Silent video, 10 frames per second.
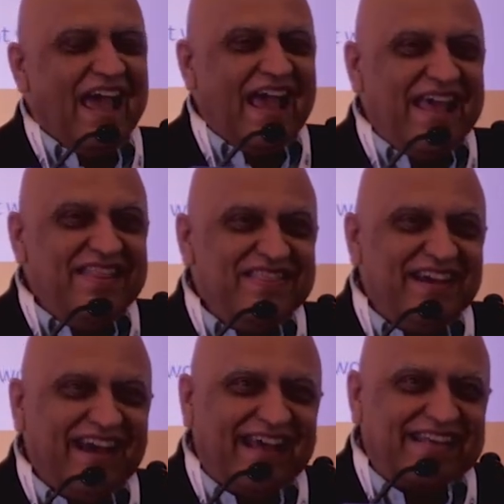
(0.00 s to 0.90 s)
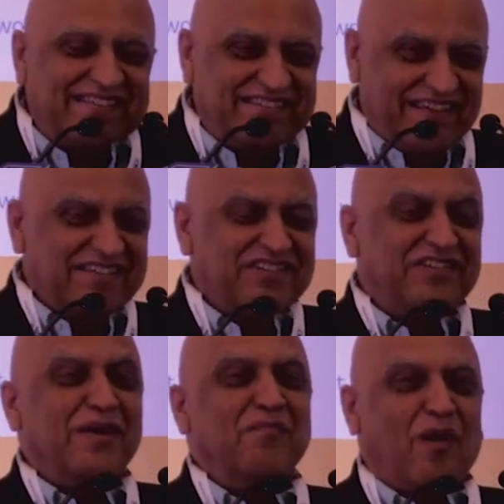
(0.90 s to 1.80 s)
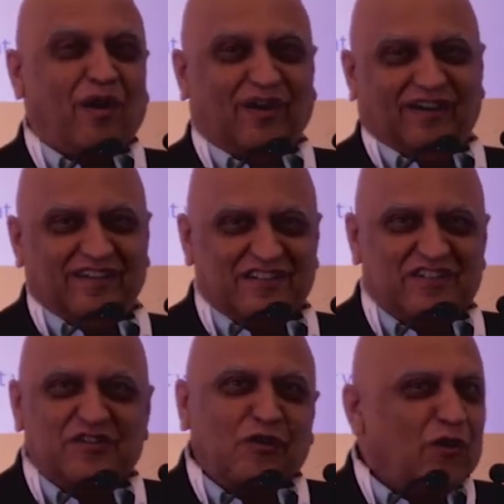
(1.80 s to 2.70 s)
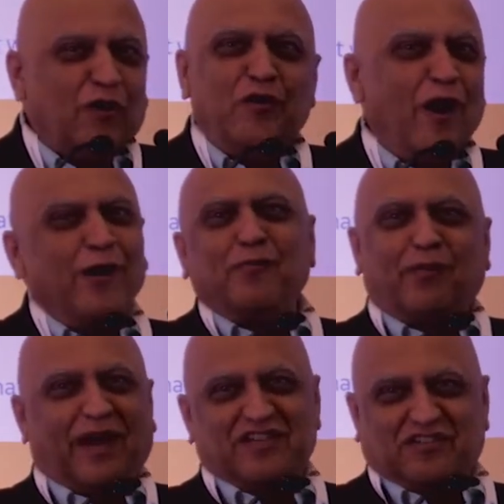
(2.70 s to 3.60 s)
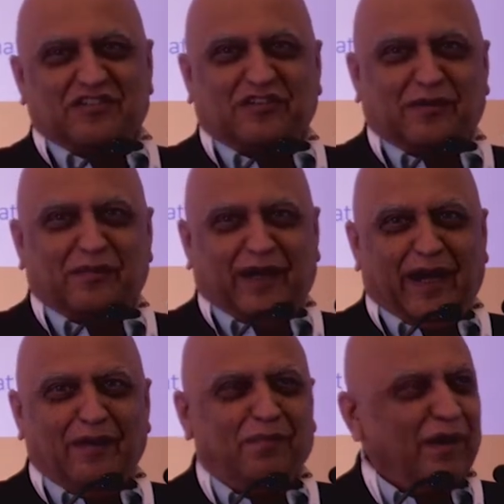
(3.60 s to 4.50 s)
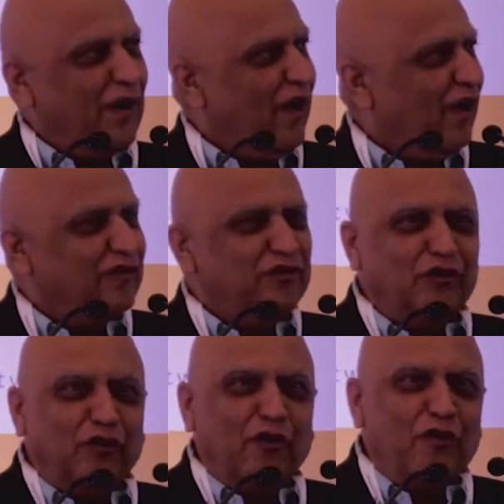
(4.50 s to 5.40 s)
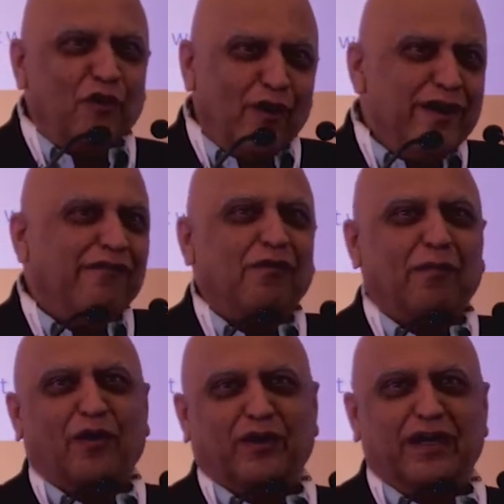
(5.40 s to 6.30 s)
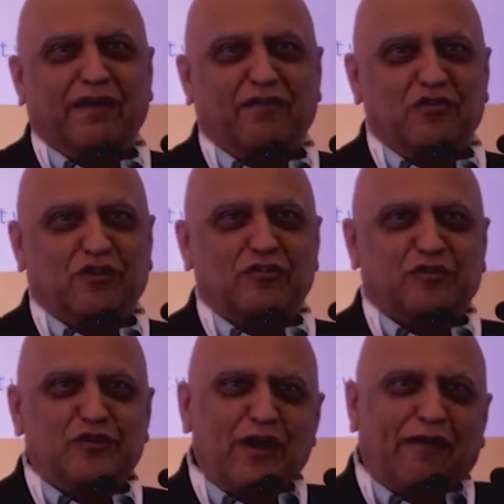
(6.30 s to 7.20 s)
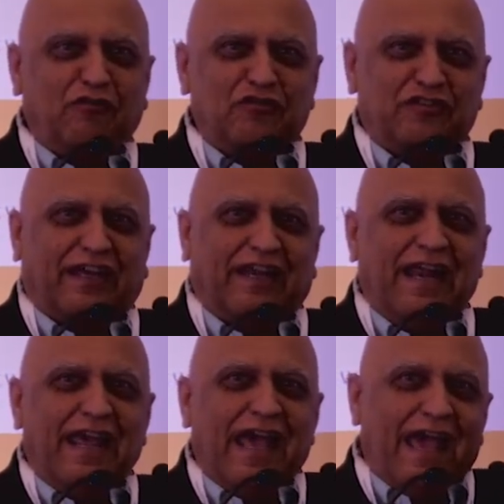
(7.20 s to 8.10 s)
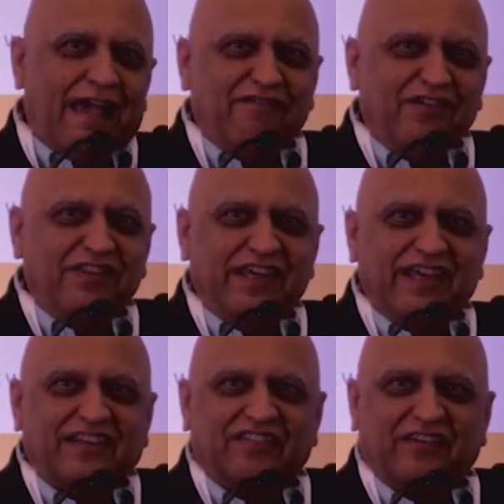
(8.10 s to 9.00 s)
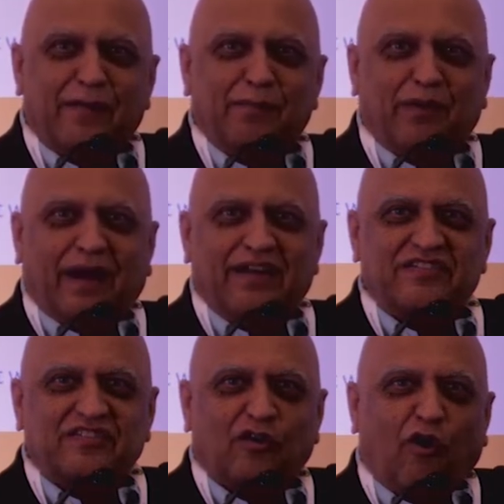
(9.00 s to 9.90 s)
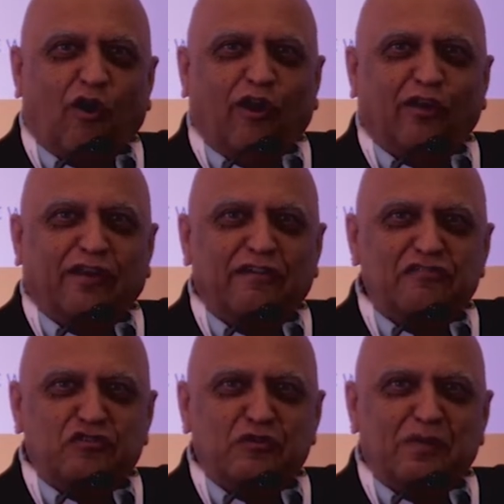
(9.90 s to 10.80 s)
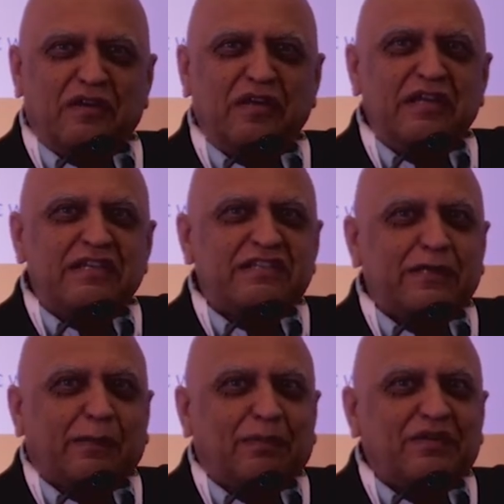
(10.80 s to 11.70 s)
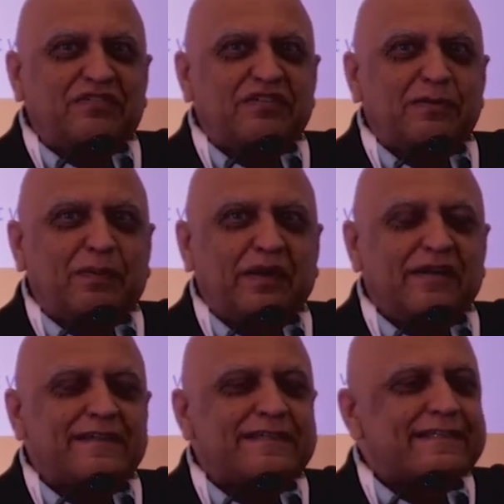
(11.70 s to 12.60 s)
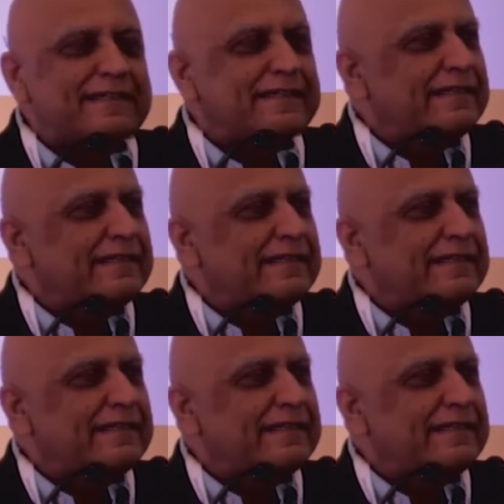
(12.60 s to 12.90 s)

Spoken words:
In the existing models, you could not price discriminate because you don't know enough about individuals. So you have to sell everything at the same price. So all the consumer surplus disappears.